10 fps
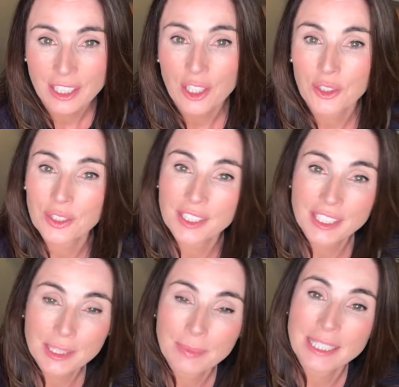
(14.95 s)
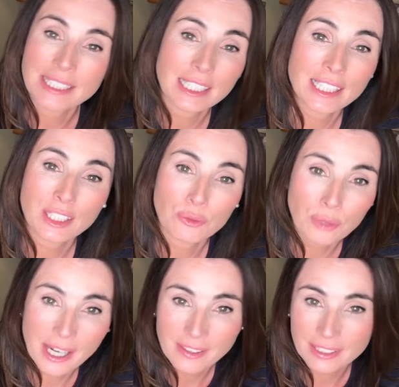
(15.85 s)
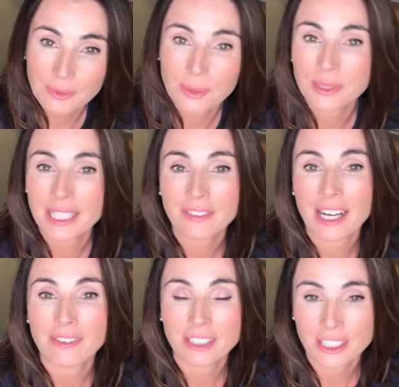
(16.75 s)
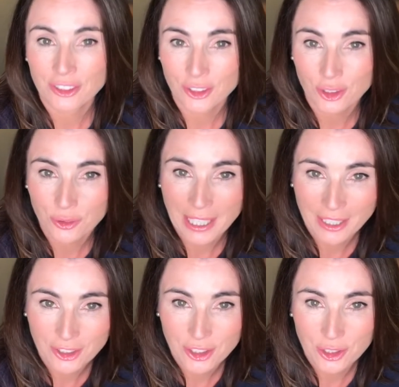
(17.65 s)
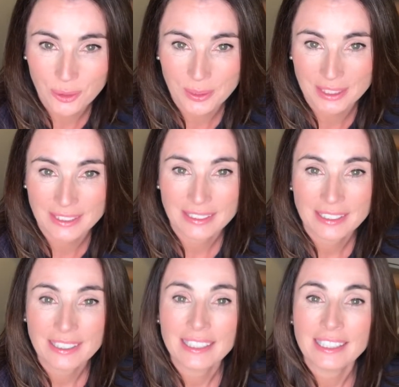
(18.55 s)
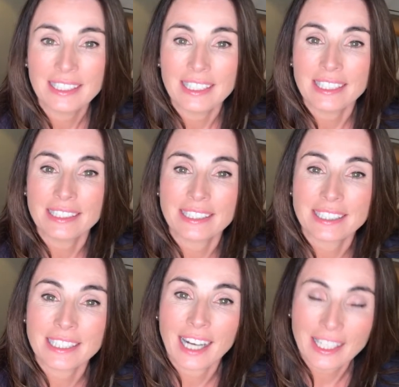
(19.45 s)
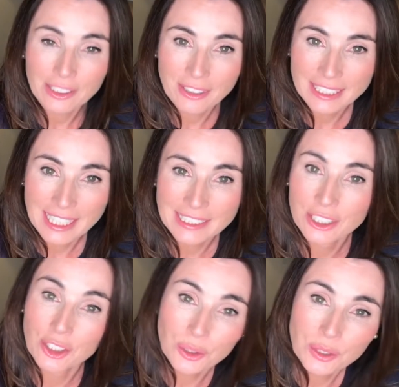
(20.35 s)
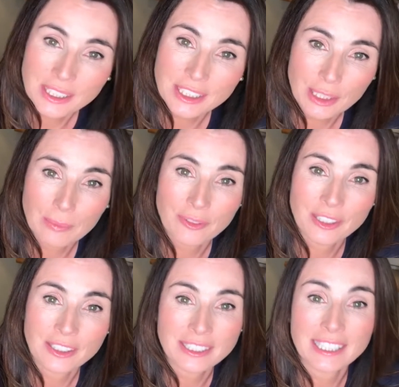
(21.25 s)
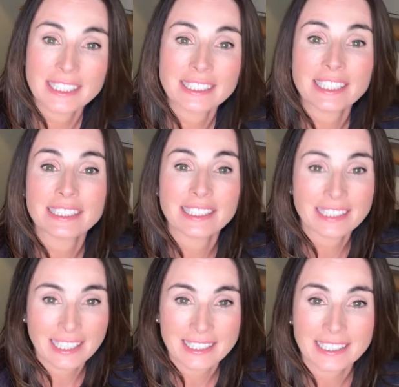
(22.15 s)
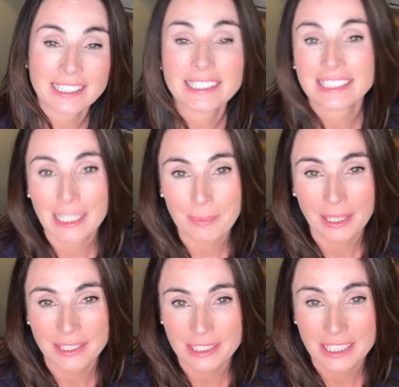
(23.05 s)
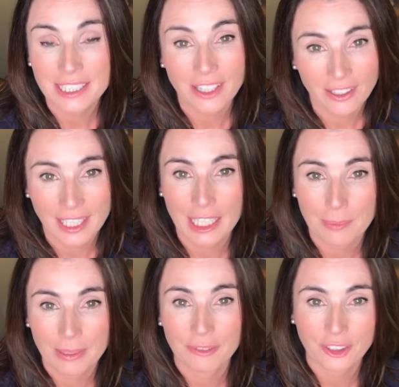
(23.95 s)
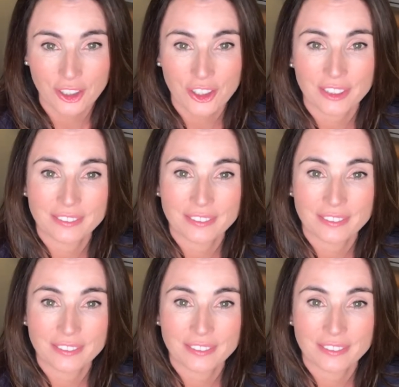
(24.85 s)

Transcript: So this means that it's rare that we would ever have an allergic reaction to it. The hyaluronic acid used in dermal fillers is a synthetic, stabilized, non-animal version.